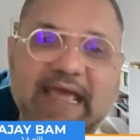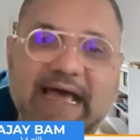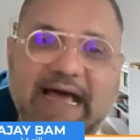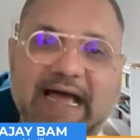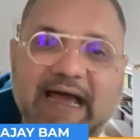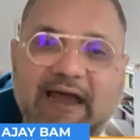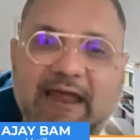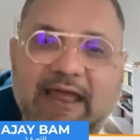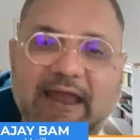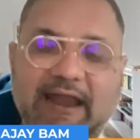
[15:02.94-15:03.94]

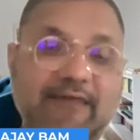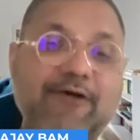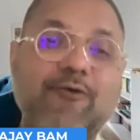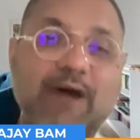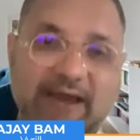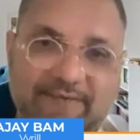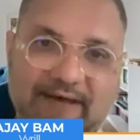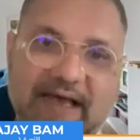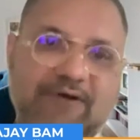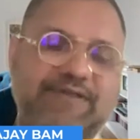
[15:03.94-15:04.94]
another way of
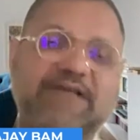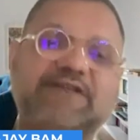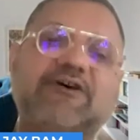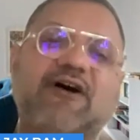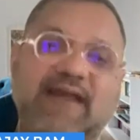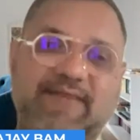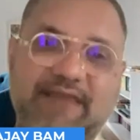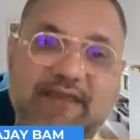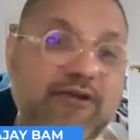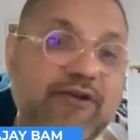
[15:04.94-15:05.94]
how TikTok and
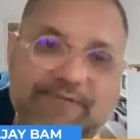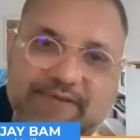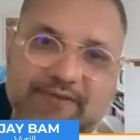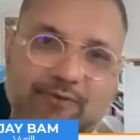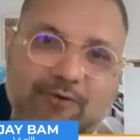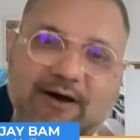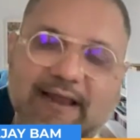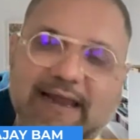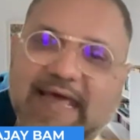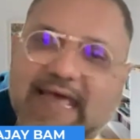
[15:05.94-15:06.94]
the YouTubes of the
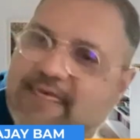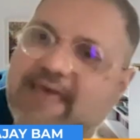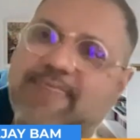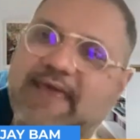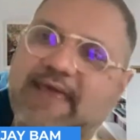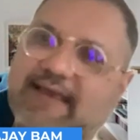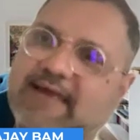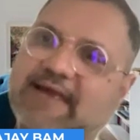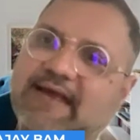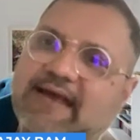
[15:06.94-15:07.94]
world, I think
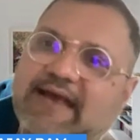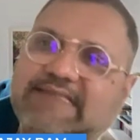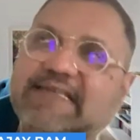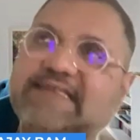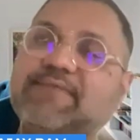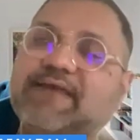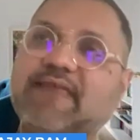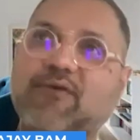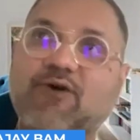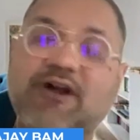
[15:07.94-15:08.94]
it's something
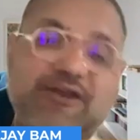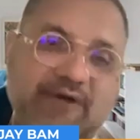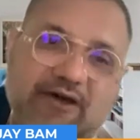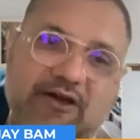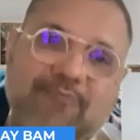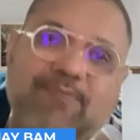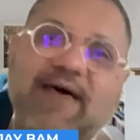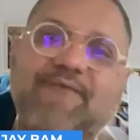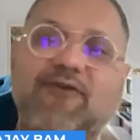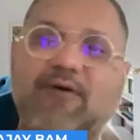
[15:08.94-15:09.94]
that we're doing on our
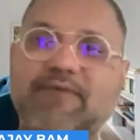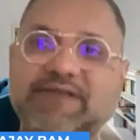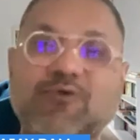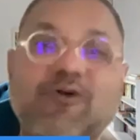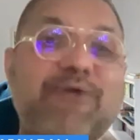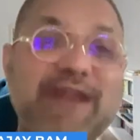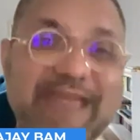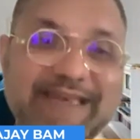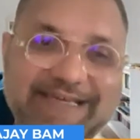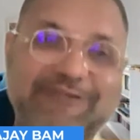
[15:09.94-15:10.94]
platform, is we're
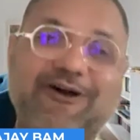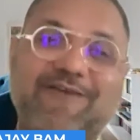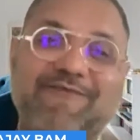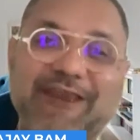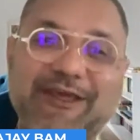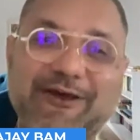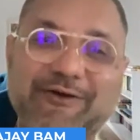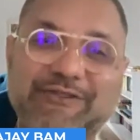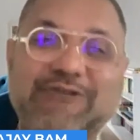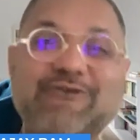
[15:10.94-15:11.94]
bringing TikTok
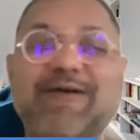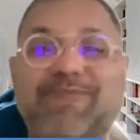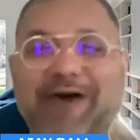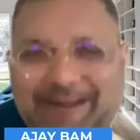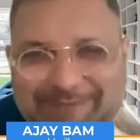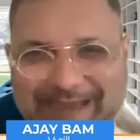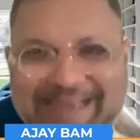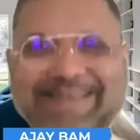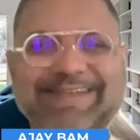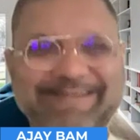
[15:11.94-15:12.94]
videos to the product
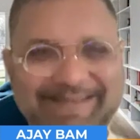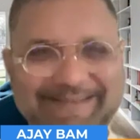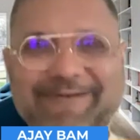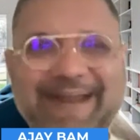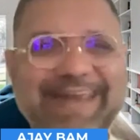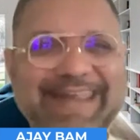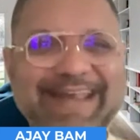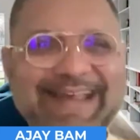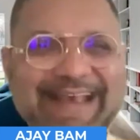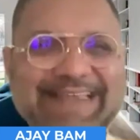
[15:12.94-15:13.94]
page, right?
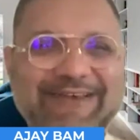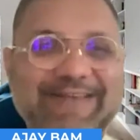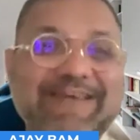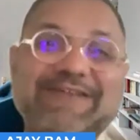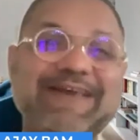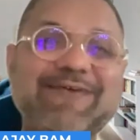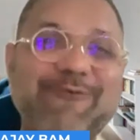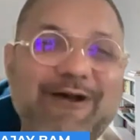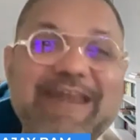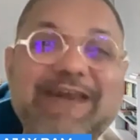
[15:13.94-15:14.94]
So essentially,
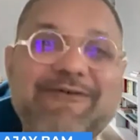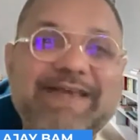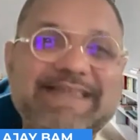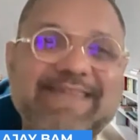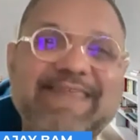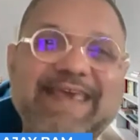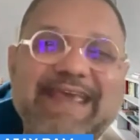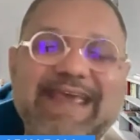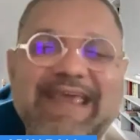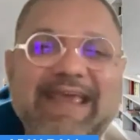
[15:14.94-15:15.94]
we're increasing
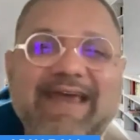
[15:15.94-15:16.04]
the